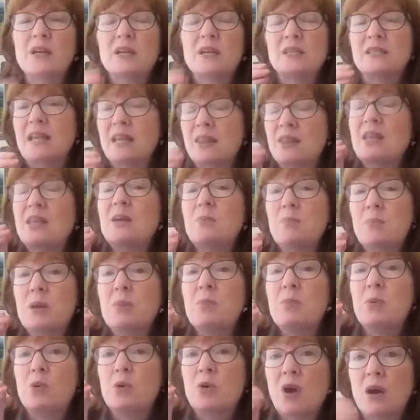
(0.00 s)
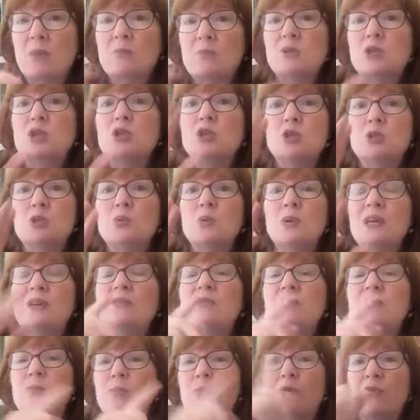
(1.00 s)
Because I think people come to you
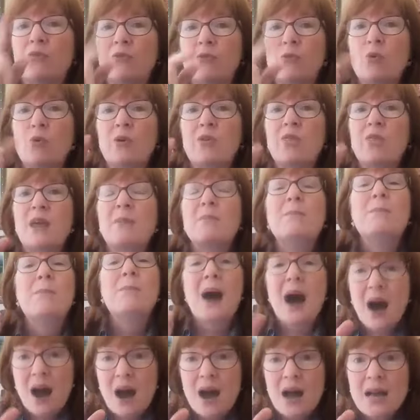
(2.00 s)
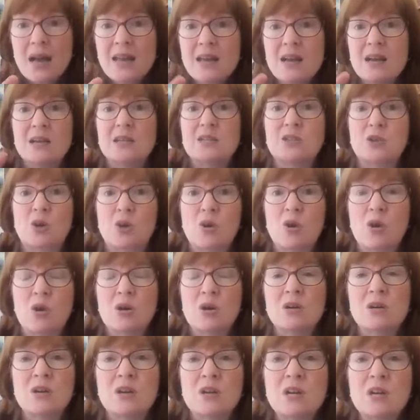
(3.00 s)
even before they buy a
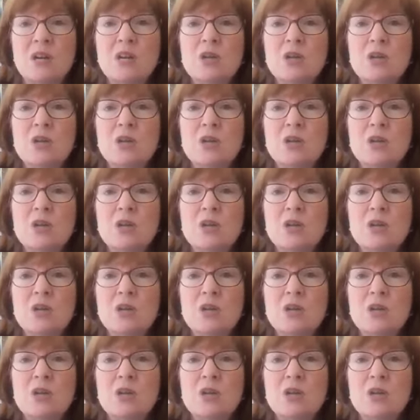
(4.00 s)
dog